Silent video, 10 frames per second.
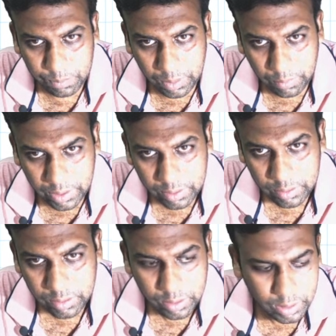power
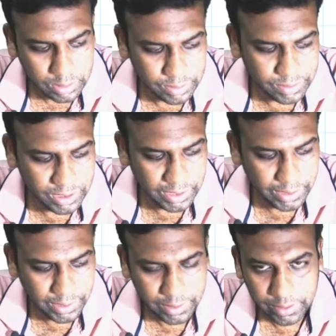
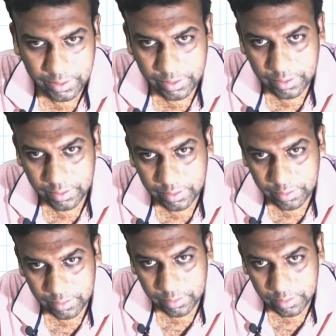j
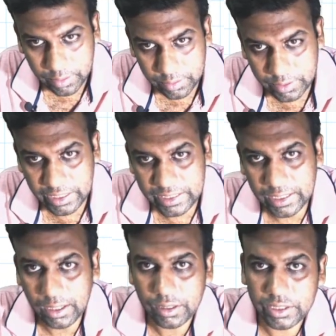
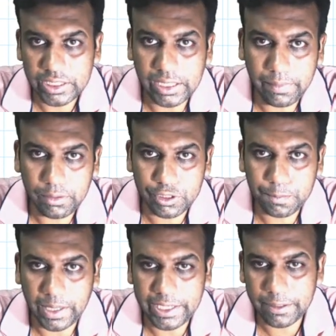theta value is
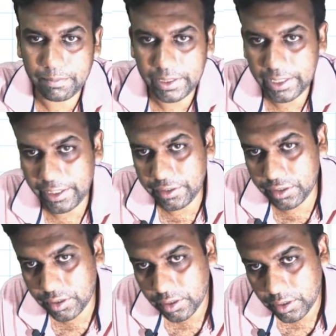pi n by 8,
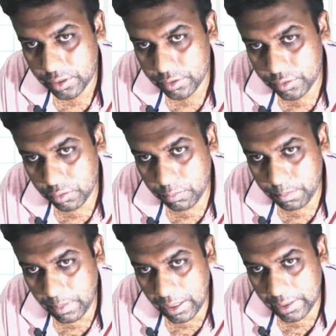so
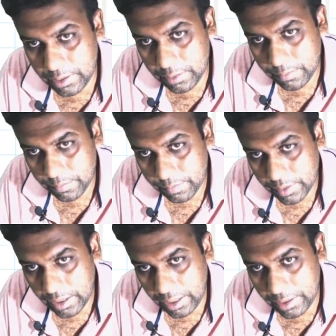pi
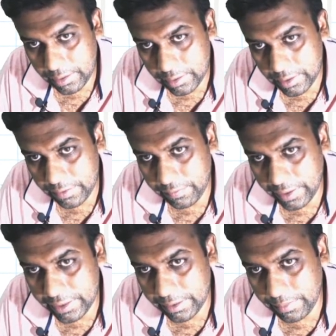n
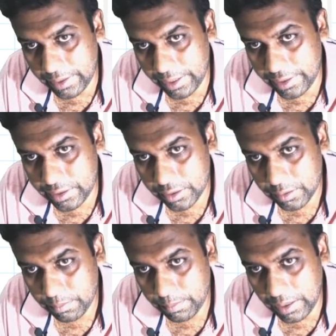divided by 8
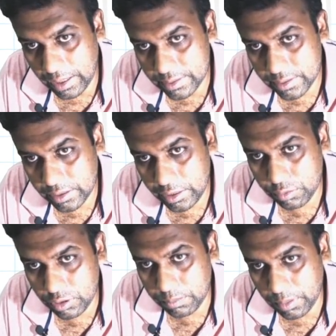plus e
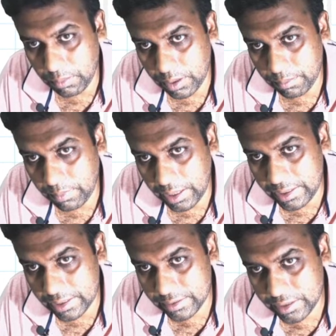to the power
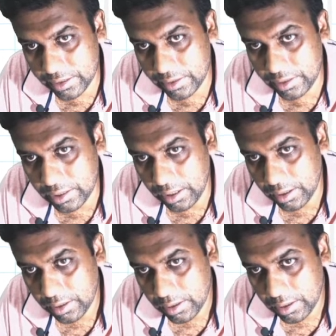minus j theta,
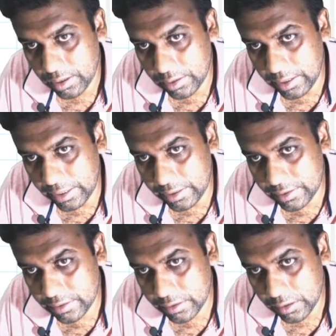that
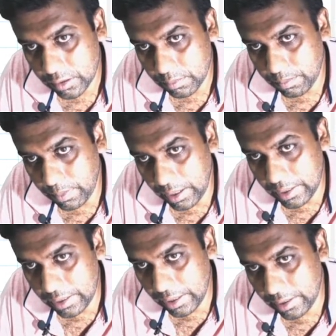is
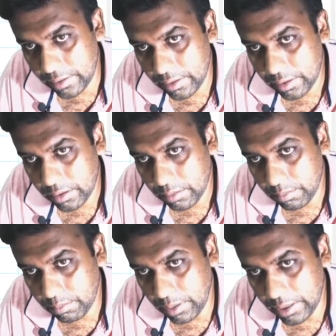pi n
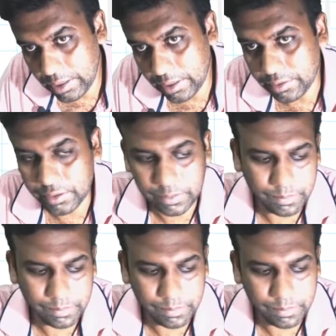by 8.